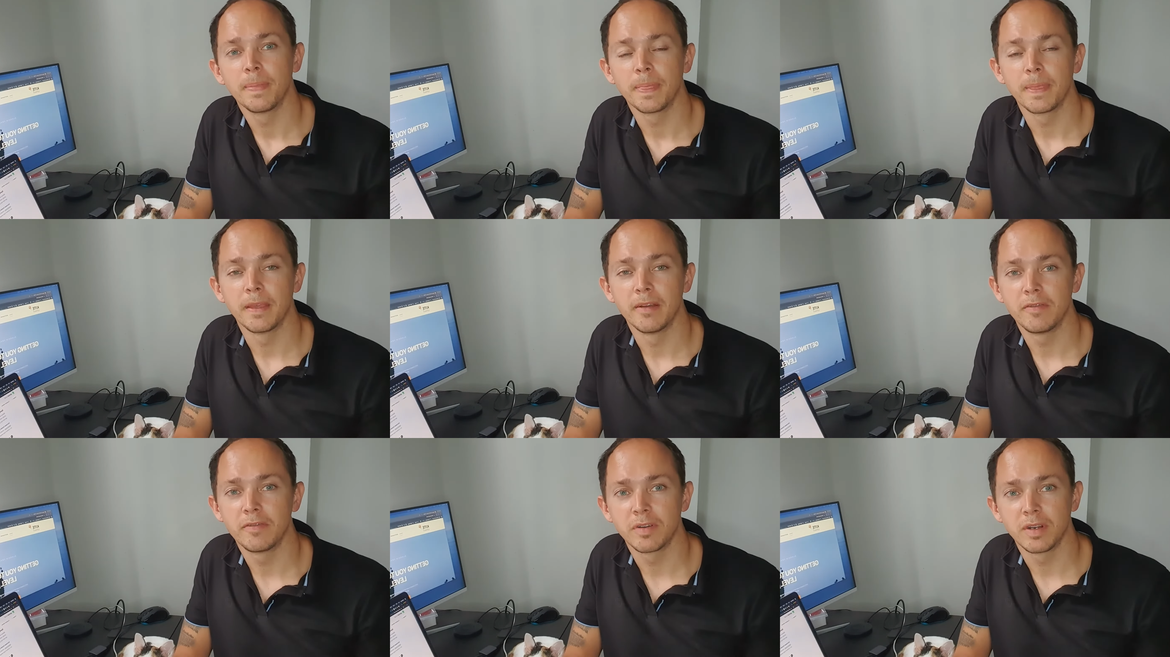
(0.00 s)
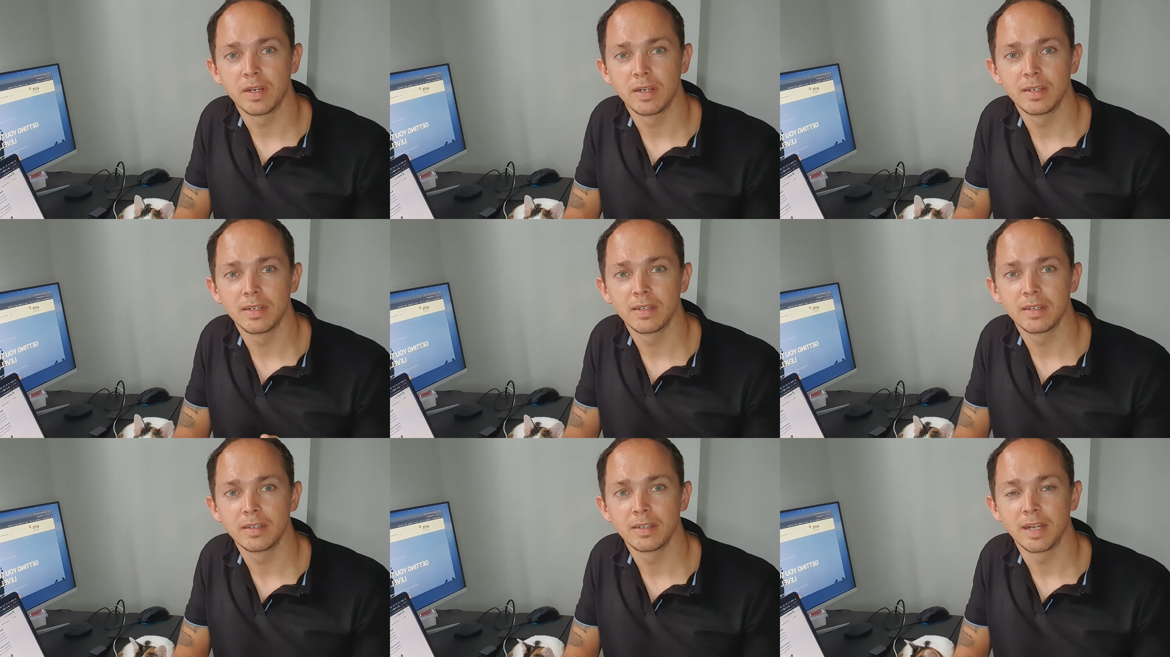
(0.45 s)

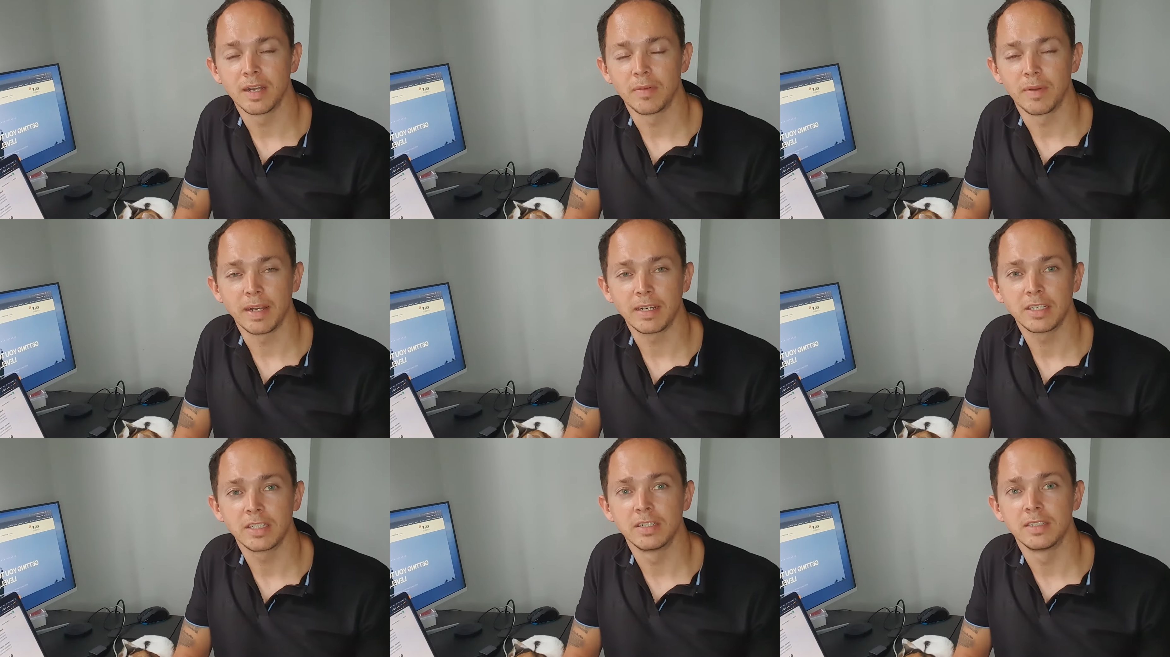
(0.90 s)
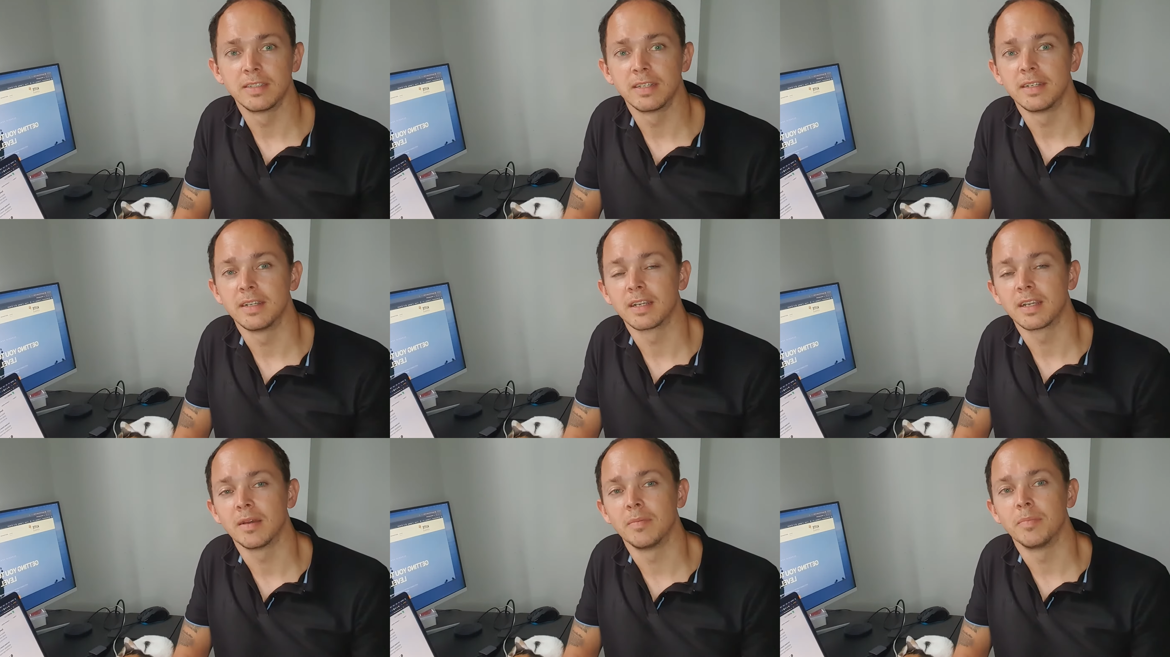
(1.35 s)
different directions
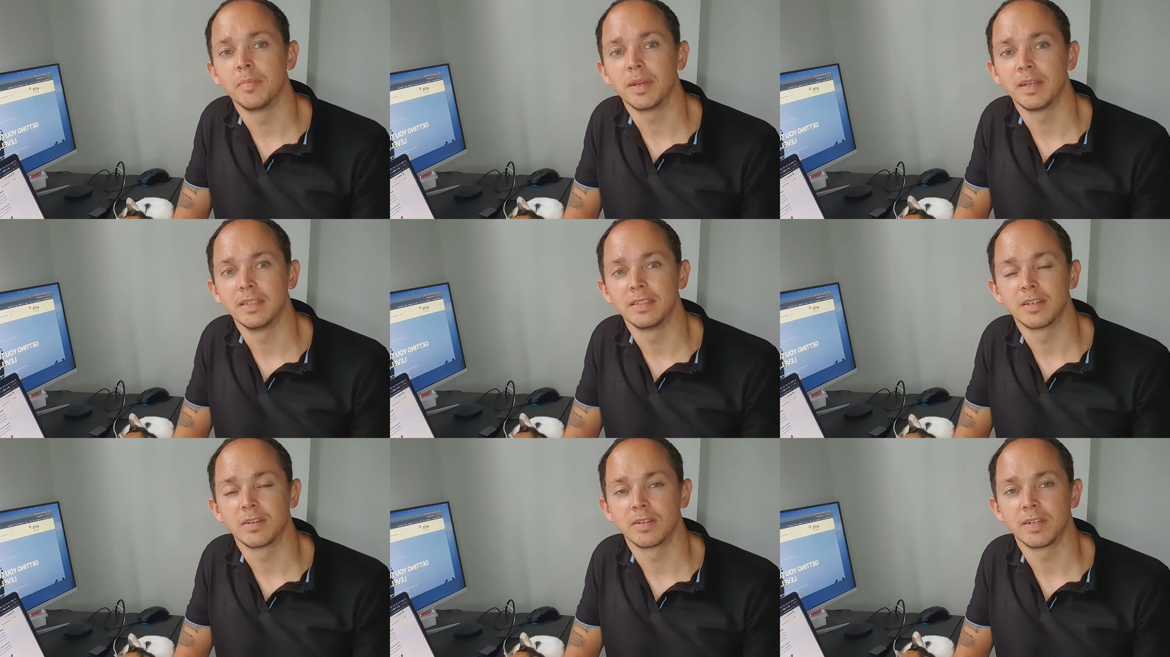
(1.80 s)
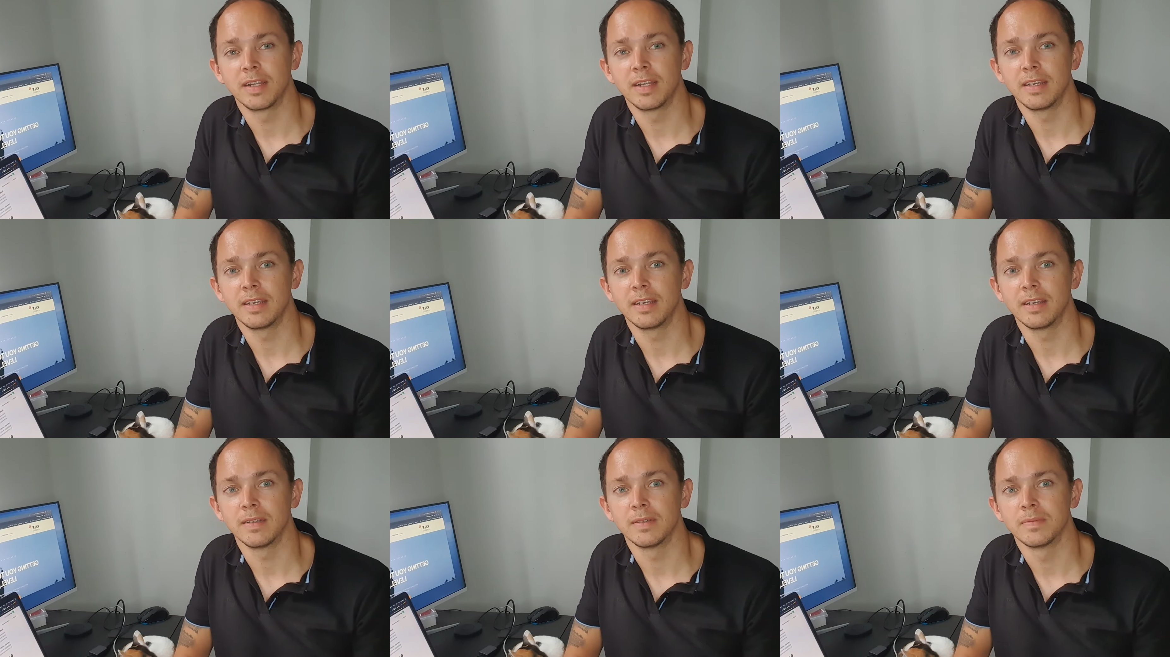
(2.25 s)
that the campaigns are
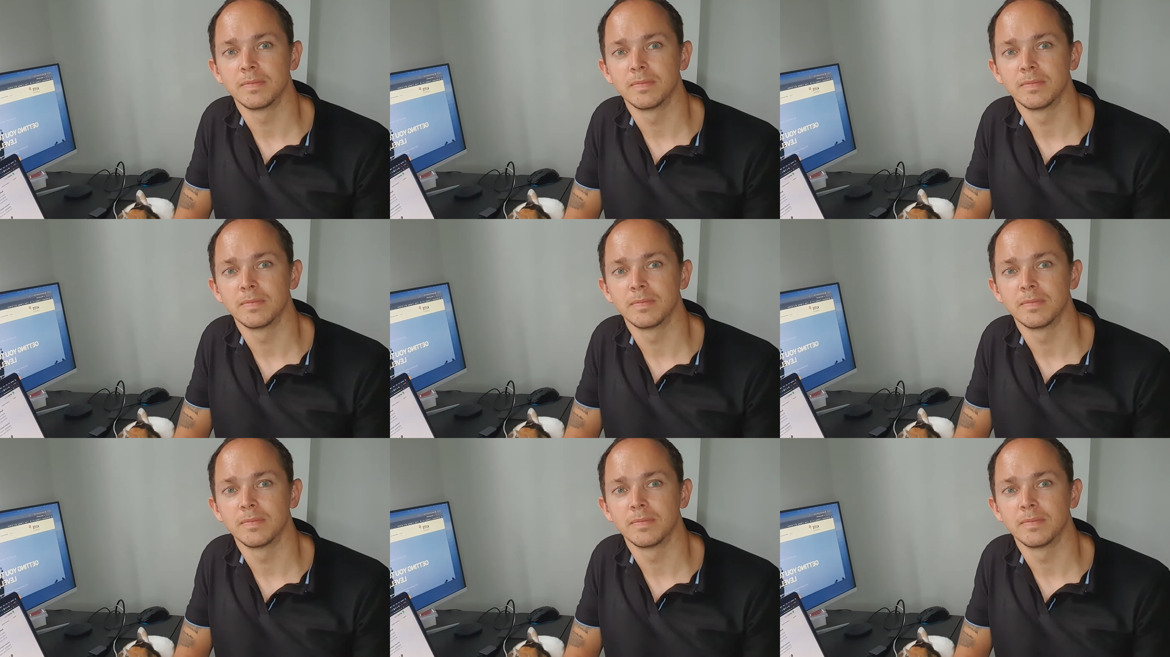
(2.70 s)
taking.